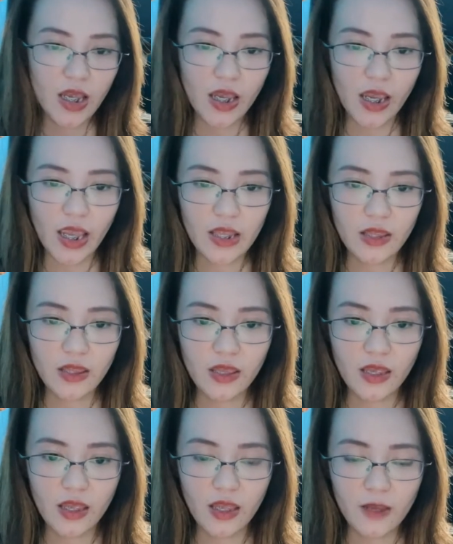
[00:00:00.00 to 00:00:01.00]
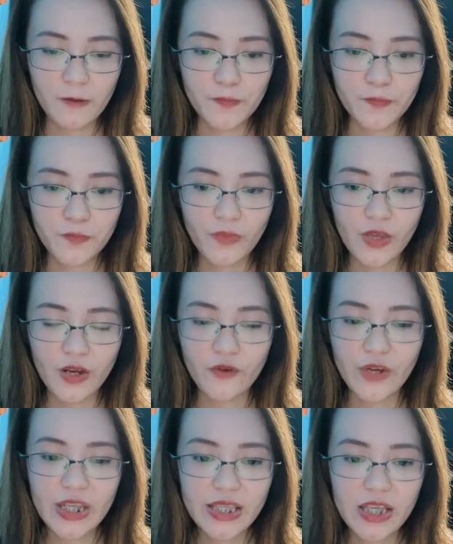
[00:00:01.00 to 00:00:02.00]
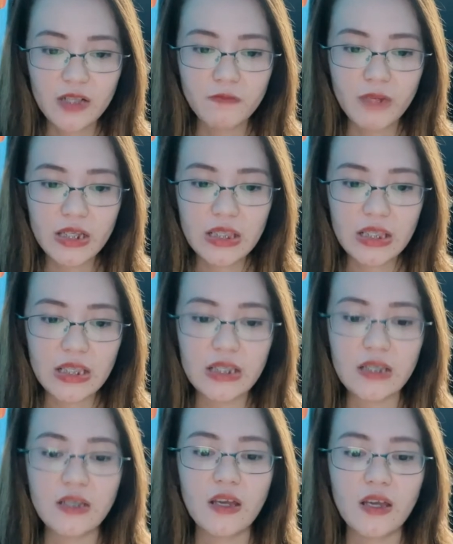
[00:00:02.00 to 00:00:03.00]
And then, retail monthly